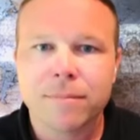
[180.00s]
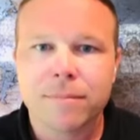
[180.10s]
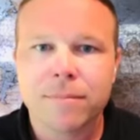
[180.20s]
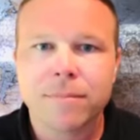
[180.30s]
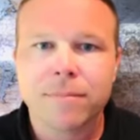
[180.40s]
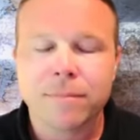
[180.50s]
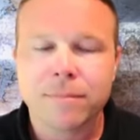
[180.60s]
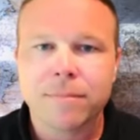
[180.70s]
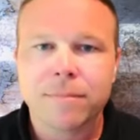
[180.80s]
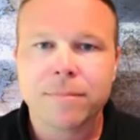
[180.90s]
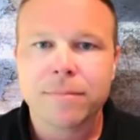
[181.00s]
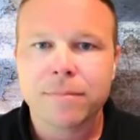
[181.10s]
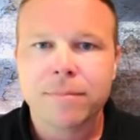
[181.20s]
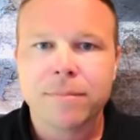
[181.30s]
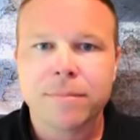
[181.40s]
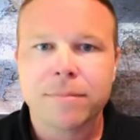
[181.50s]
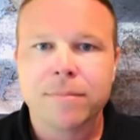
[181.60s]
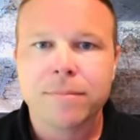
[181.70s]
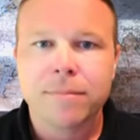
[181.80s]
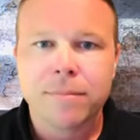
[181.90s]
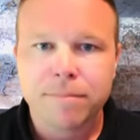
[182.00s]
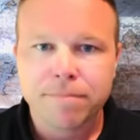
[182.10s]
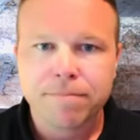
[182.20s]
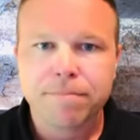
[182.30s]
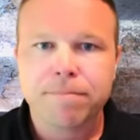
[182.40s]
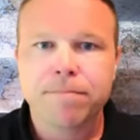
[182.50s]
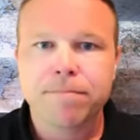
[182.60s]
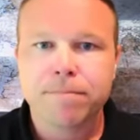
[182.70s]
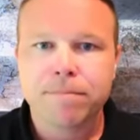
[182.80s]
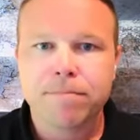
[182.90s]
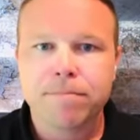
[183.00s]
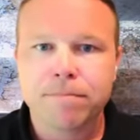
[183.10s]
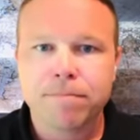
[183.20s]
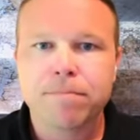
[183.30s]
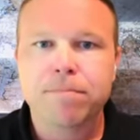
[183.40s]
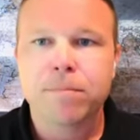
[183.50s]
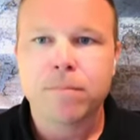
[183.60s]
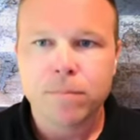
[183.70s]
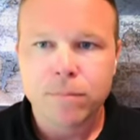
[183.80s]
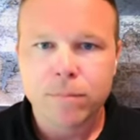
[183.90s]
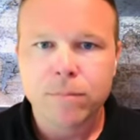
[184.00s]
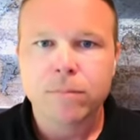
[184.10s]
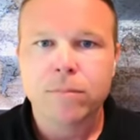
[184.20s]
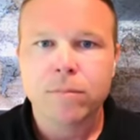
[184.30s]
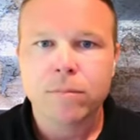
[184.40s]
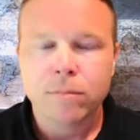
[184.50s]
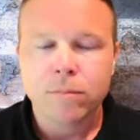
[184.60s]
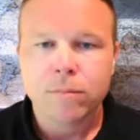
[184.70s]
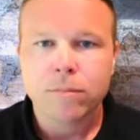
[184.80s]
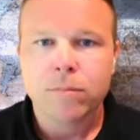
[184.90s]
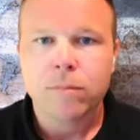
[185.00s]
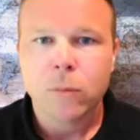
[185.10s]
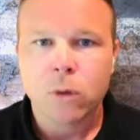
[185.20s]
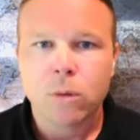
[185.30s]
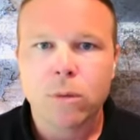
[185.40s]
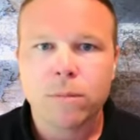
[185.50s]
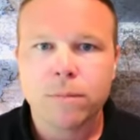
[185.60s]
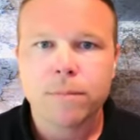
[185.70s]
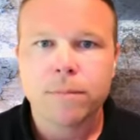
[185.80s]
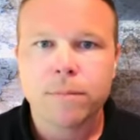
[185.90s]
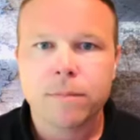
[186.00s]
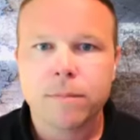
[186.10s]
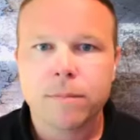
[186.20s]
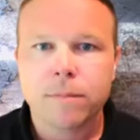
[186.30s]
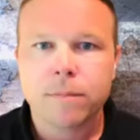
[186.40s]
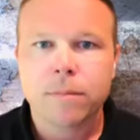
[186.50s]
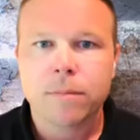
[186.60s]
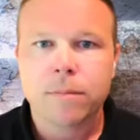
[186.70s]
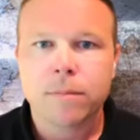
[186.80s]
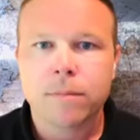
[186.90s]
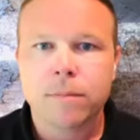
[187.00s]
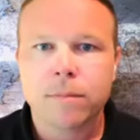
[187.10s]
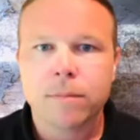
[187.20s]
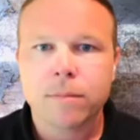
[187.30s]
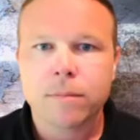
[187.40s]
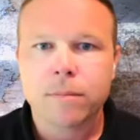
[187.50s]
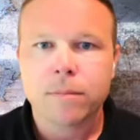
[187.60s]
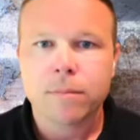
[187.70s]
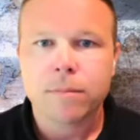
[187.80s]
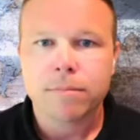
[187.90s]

(silent)